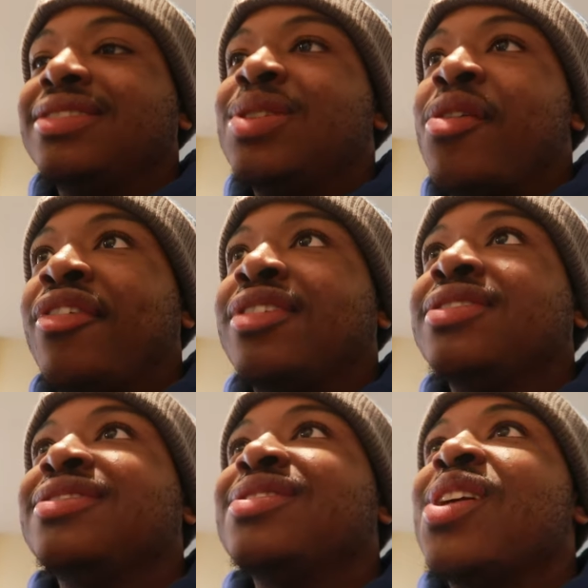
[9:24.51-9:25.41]
Ah, your
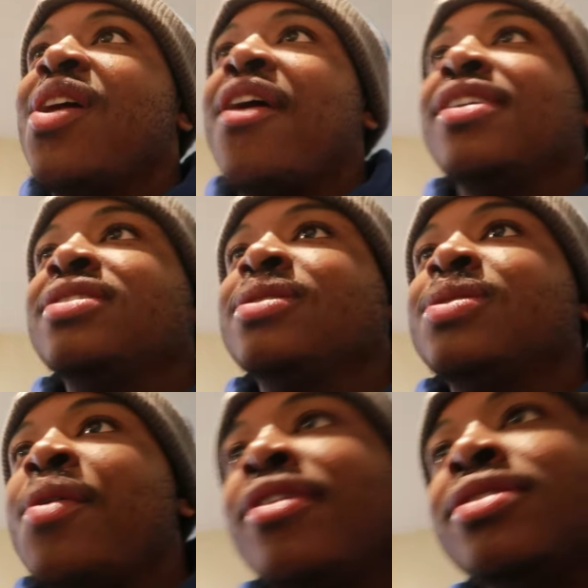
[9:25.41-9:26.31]
mom. Eat.